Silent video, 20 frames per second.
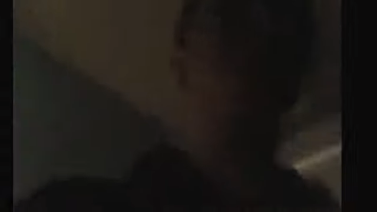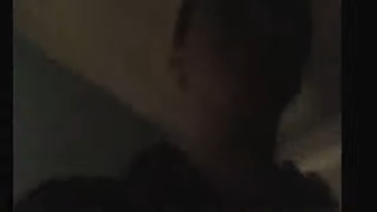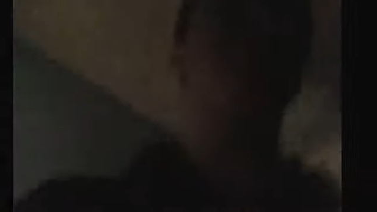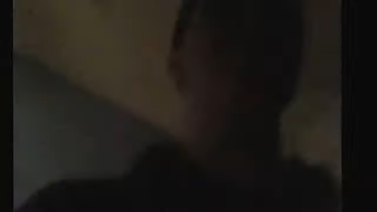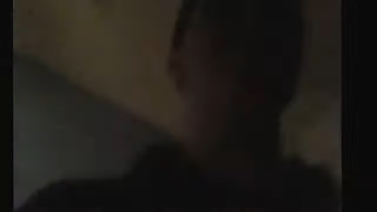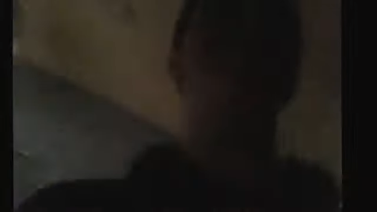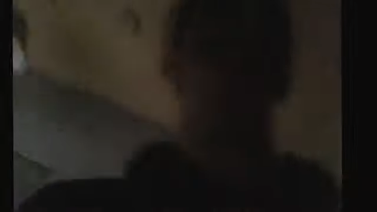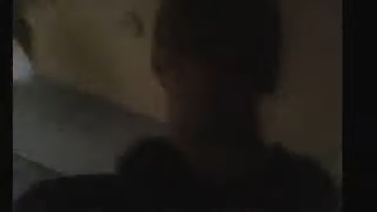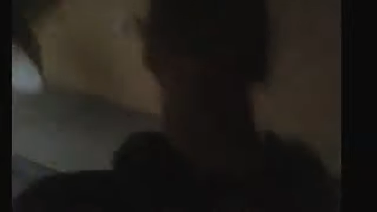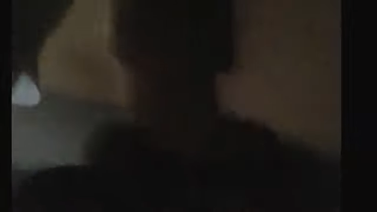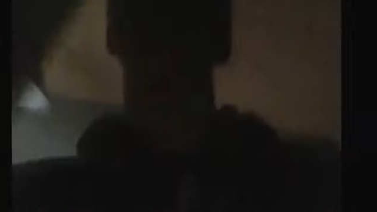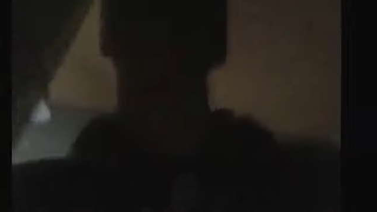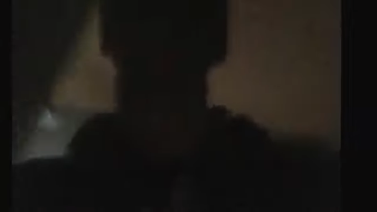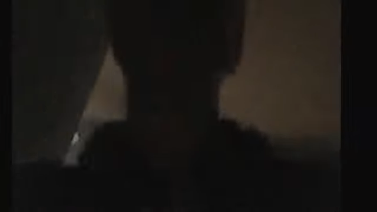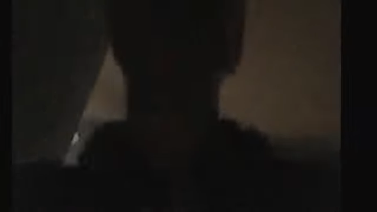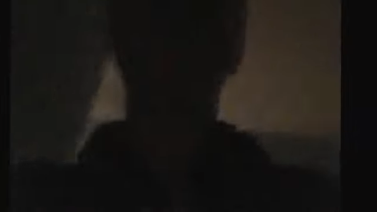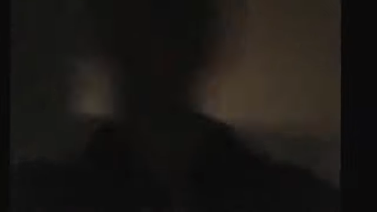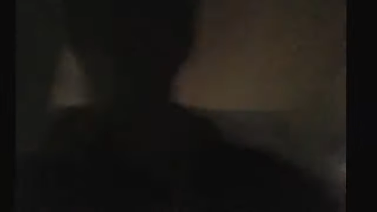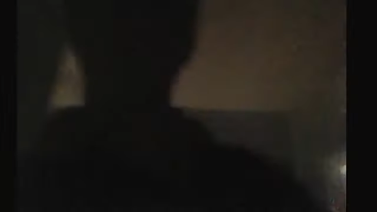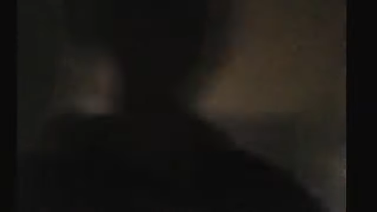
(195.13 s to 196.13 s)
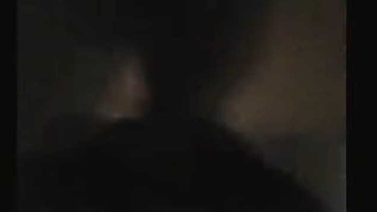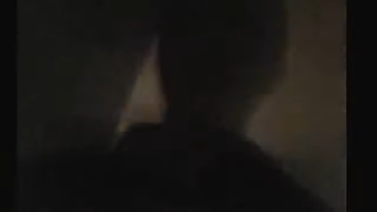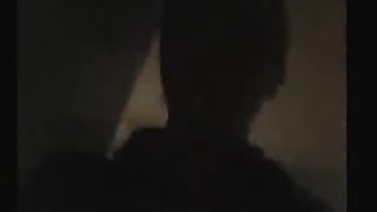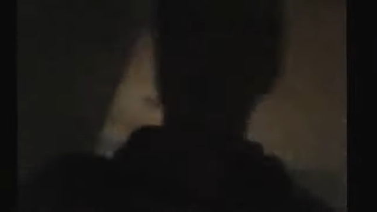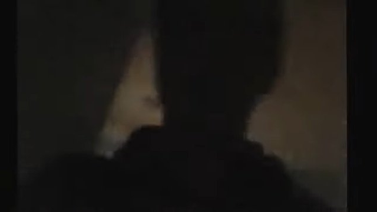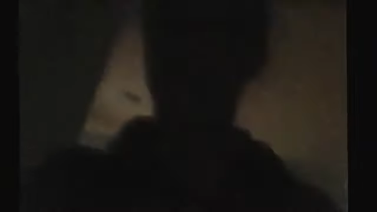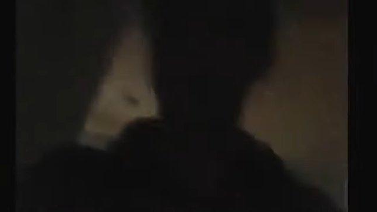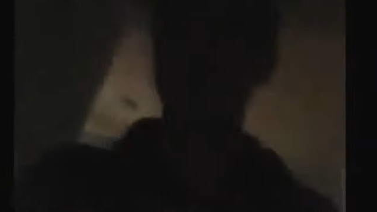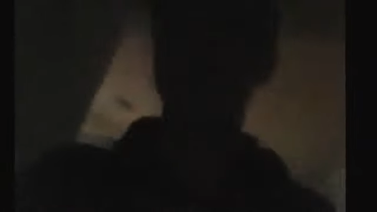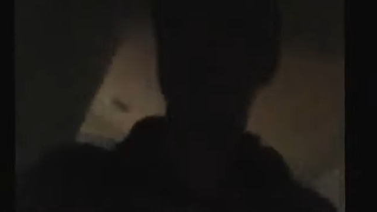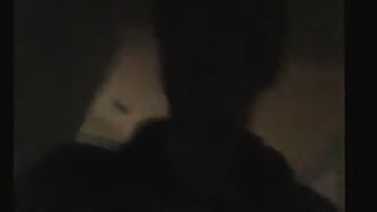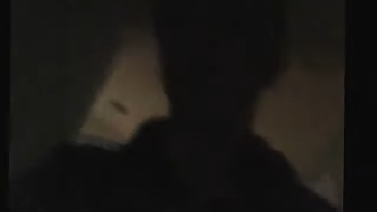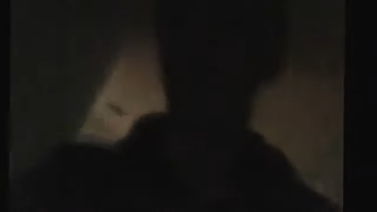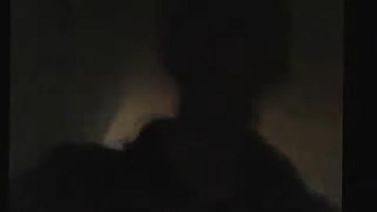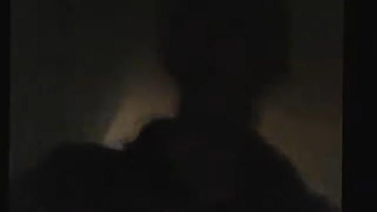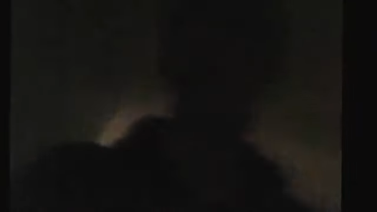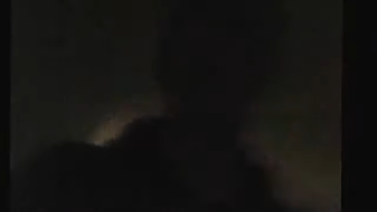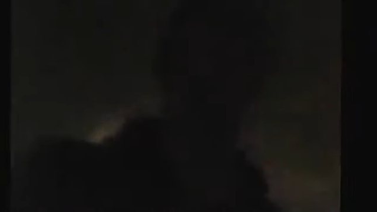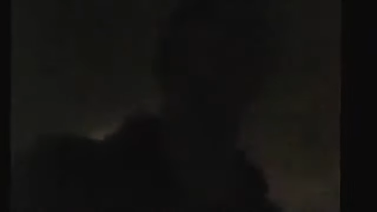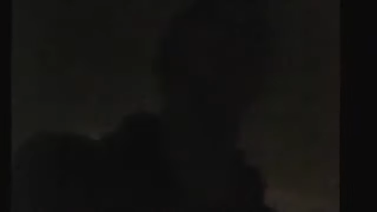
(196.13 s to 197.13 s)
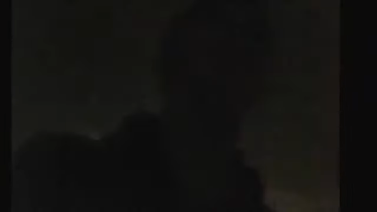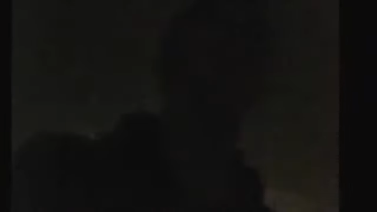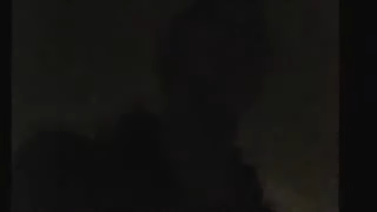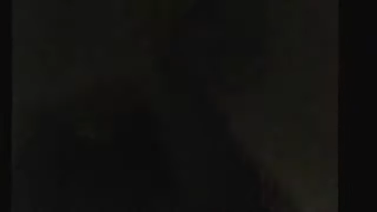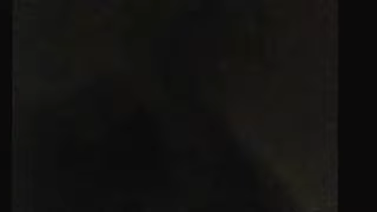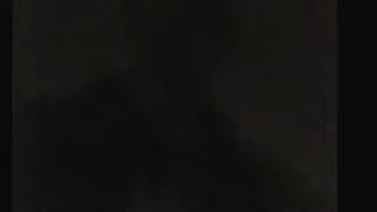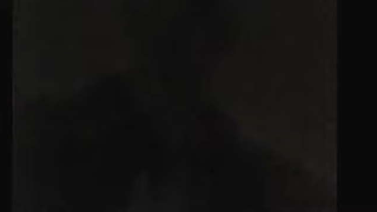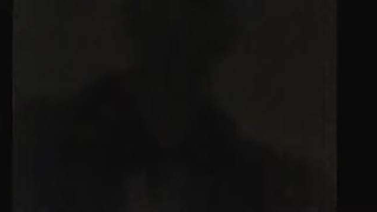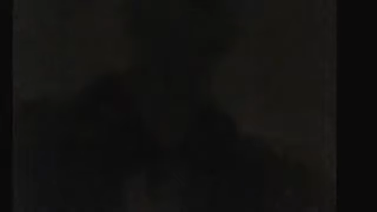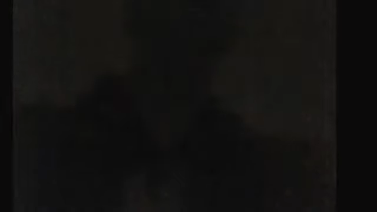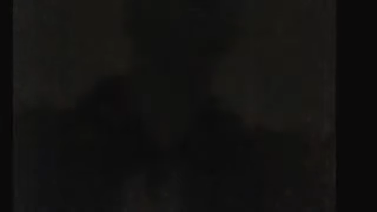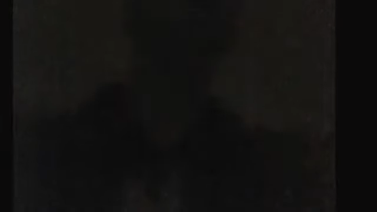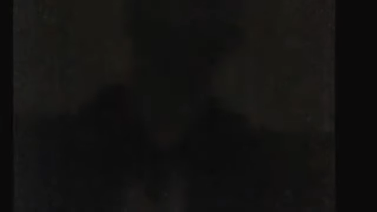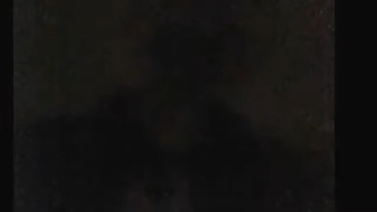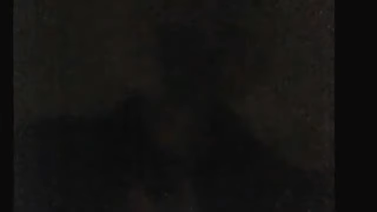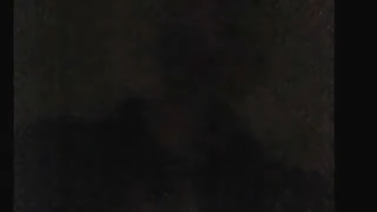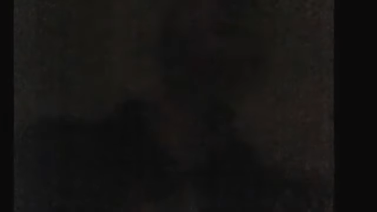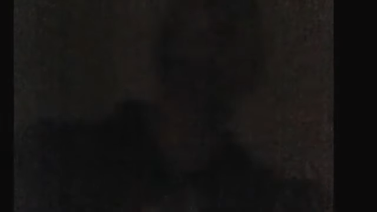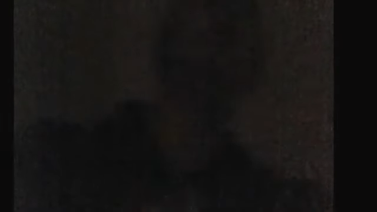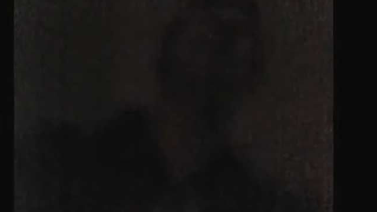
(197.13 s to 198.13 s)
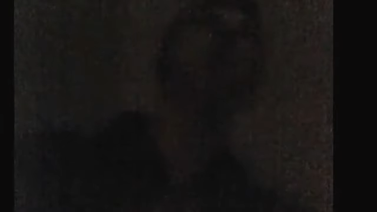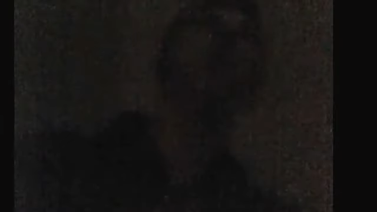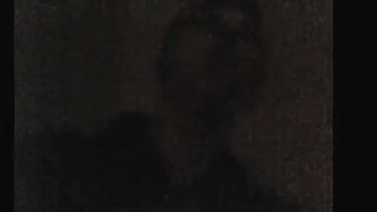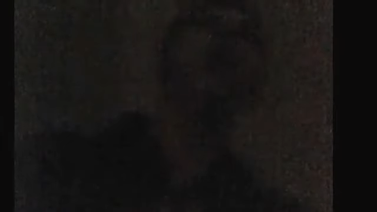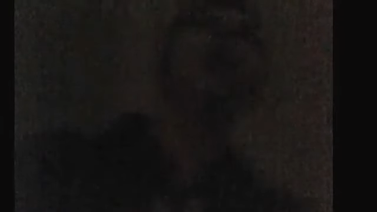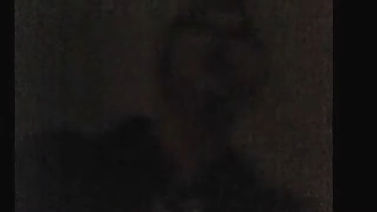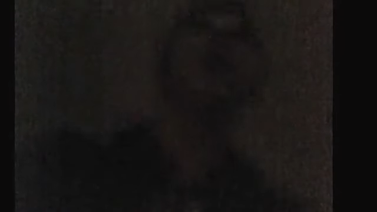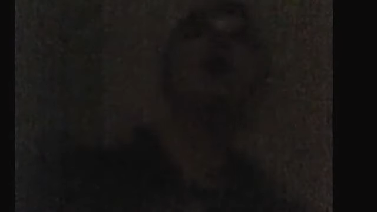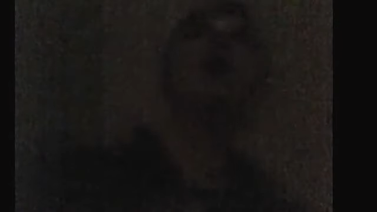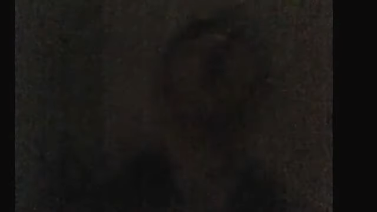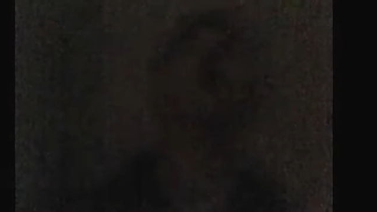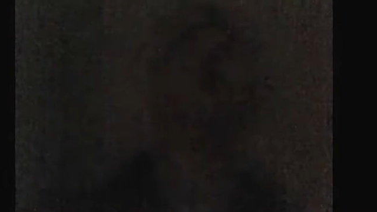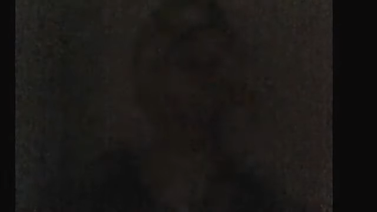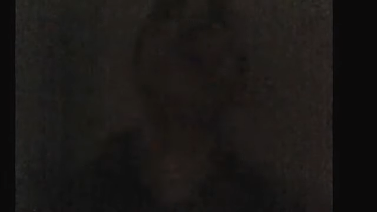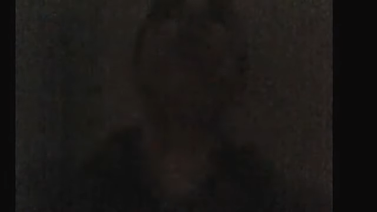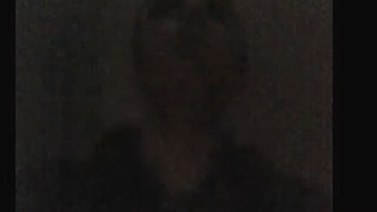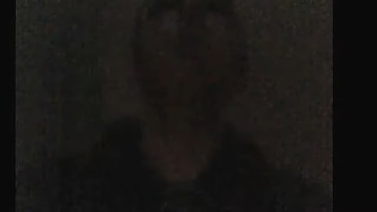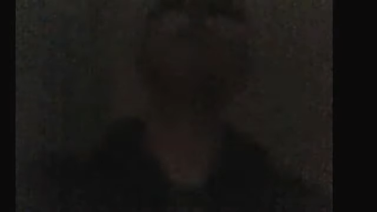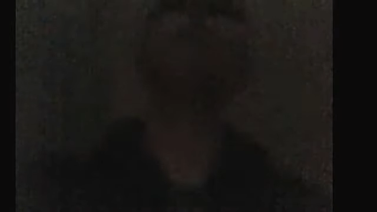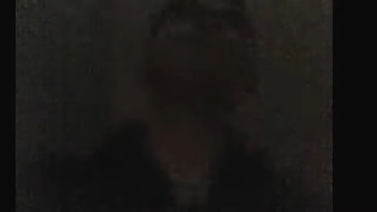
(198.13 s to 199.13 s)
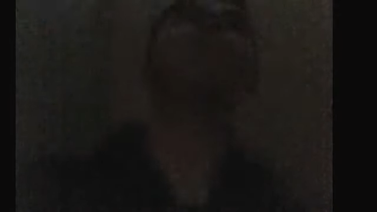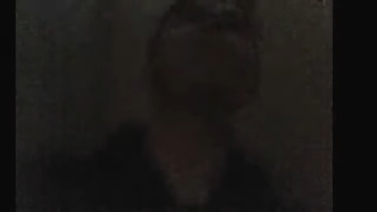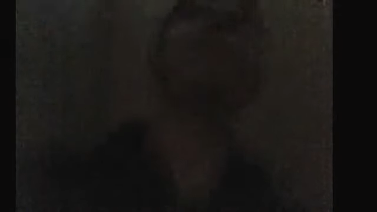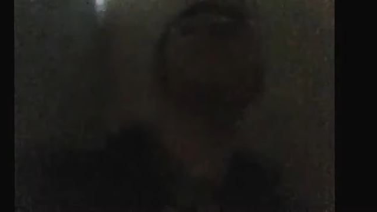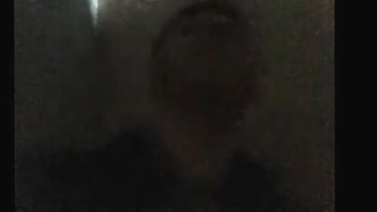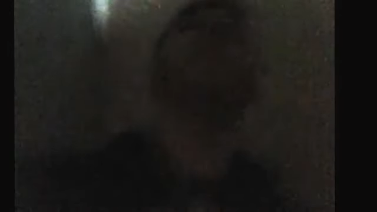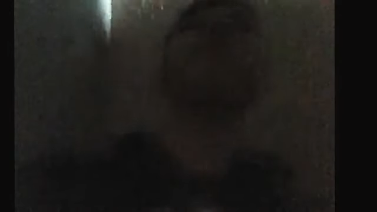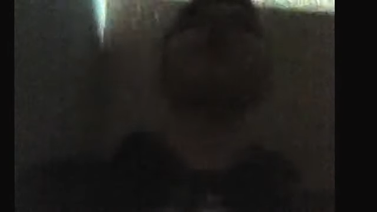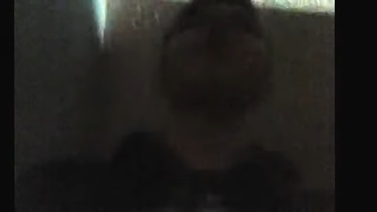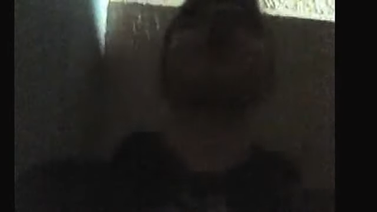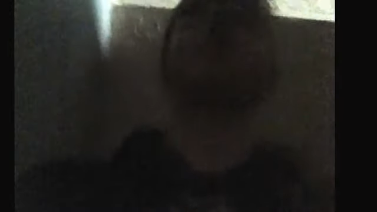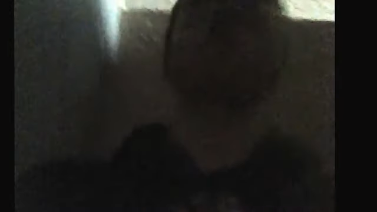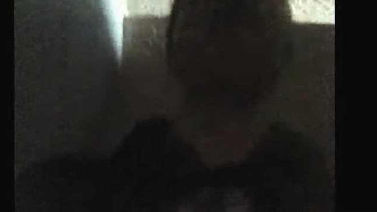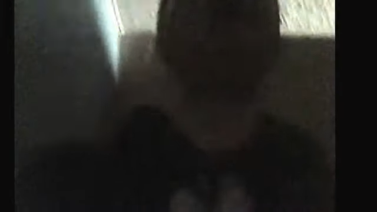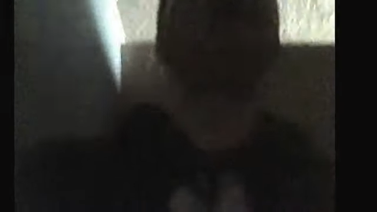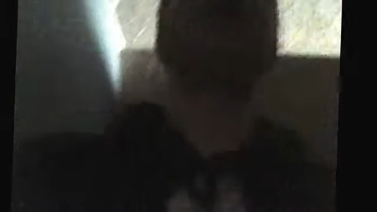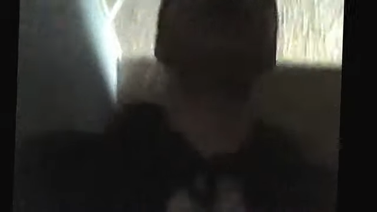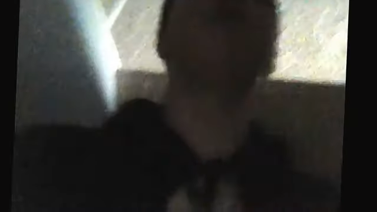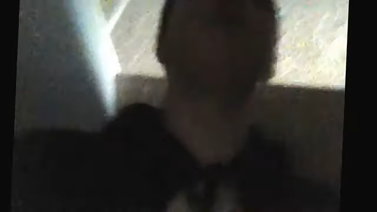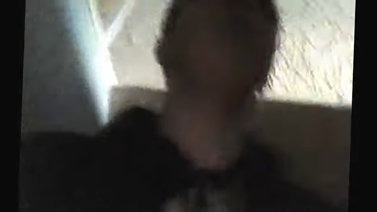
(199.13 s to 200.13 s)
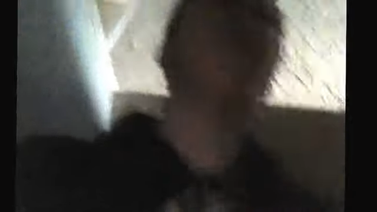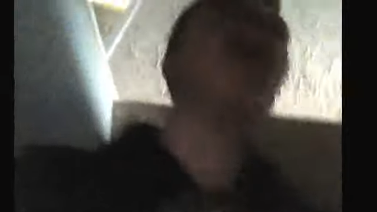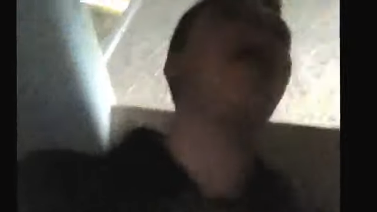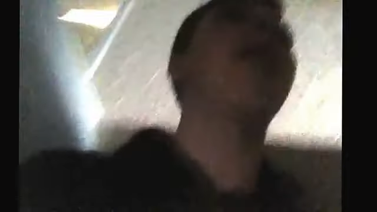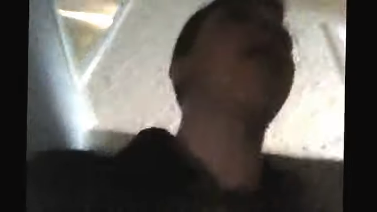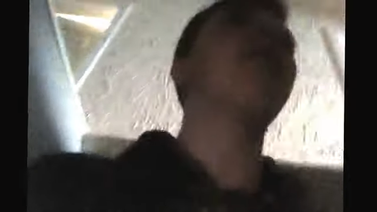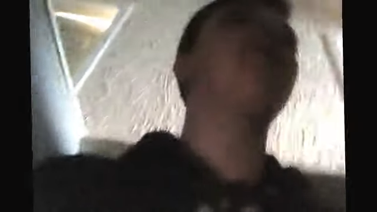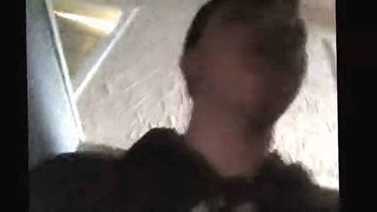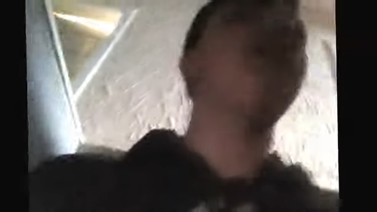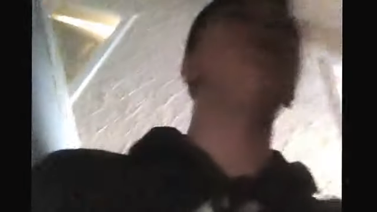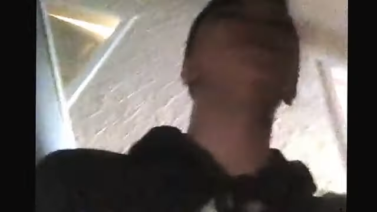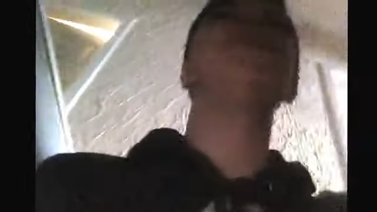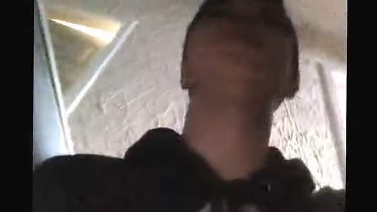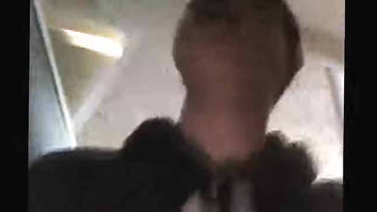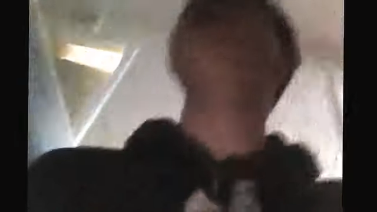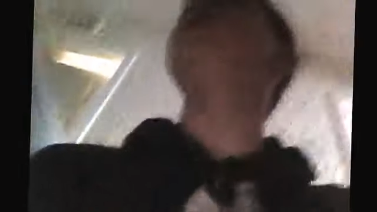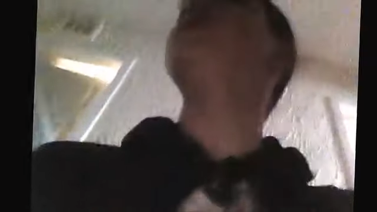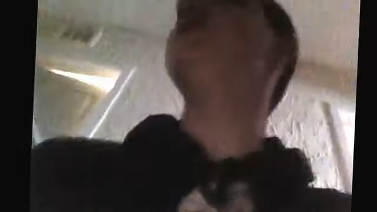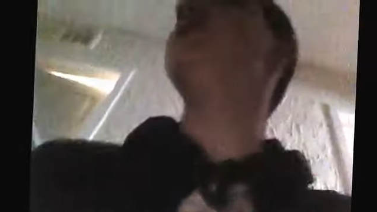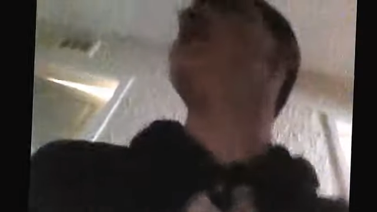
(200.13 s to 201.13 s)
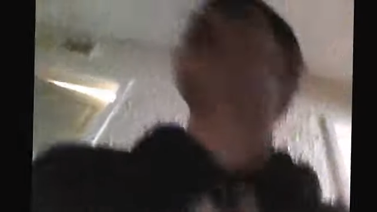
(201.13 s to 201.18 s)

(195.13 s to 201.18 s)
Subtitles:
(no speaker visible)